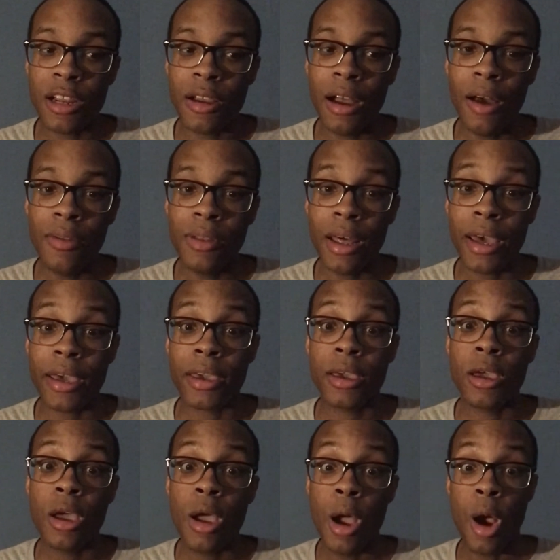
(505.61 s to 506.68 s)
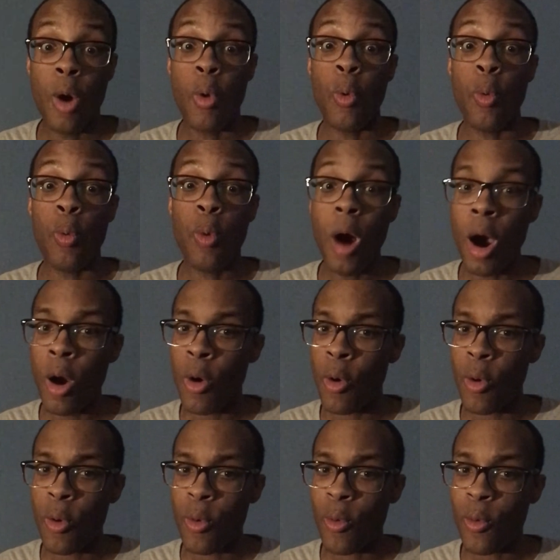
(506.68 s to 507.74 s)
I'm like,
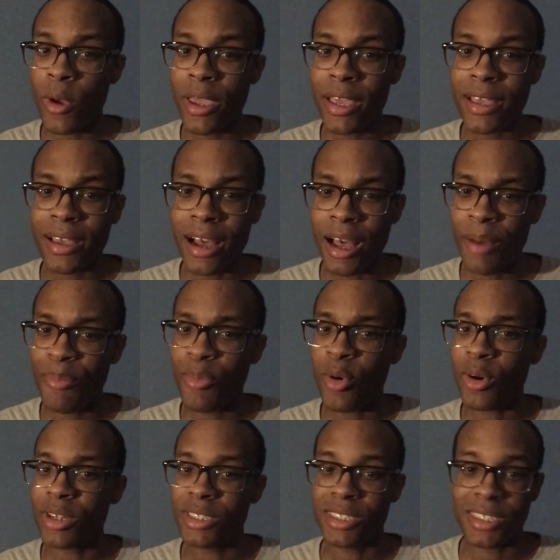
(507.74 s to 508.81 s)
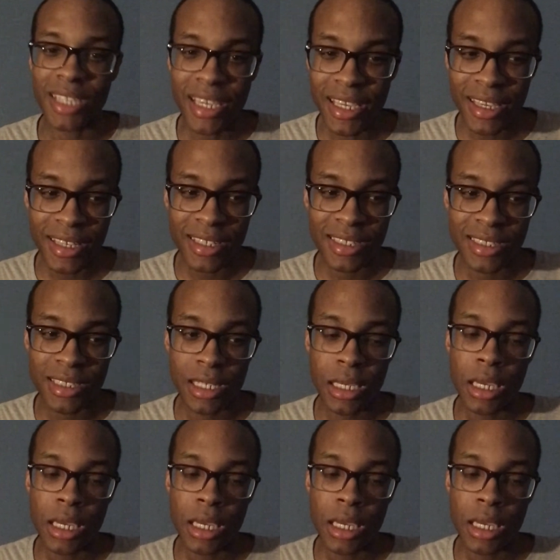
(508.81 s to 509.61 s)
whoa, we got Porzingis,